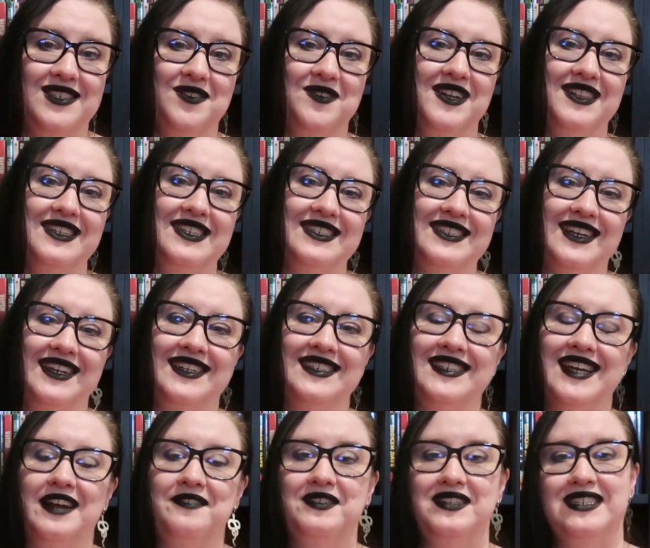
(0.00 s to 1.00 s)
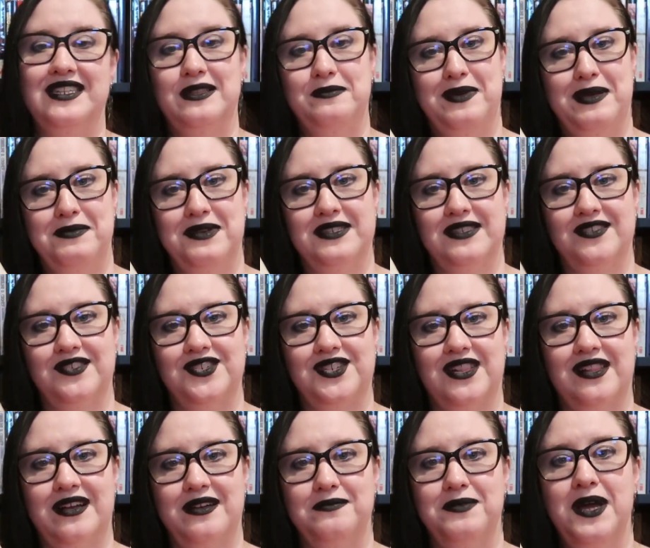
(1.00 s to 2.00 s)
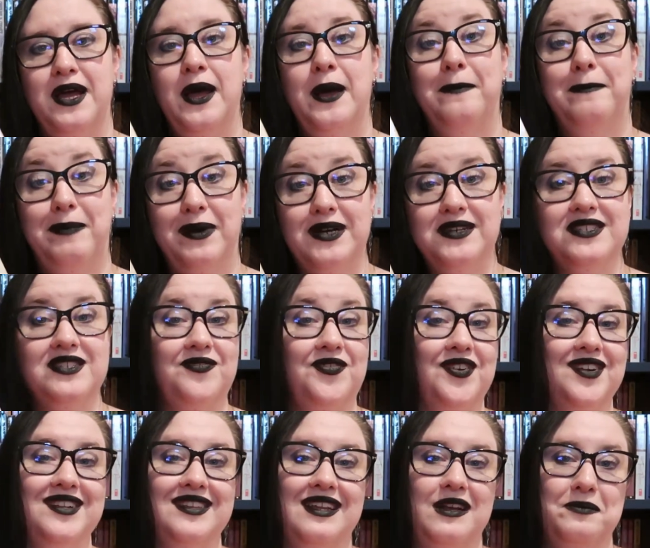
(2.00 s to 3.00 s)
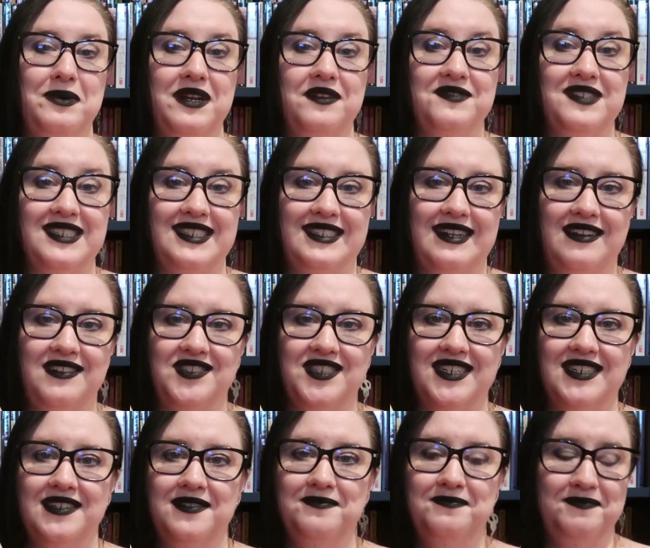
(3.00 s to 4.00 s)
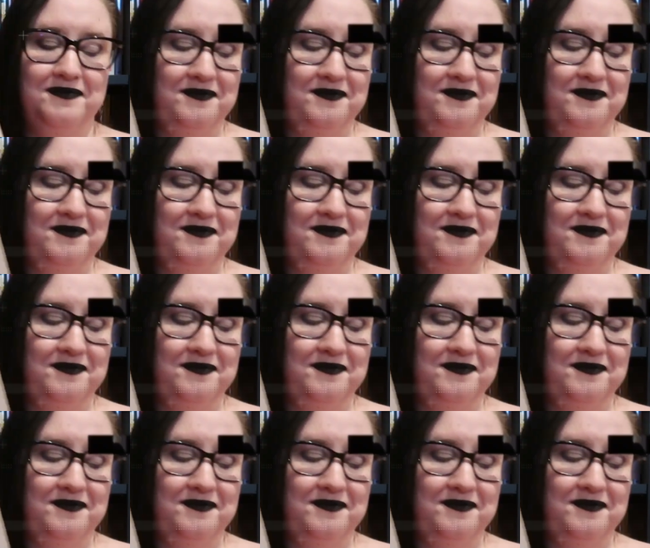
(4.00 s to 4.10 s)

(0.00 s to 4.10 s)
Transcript: So at least I can dive into the Babysitter's Club books for a little bit of nostalgia.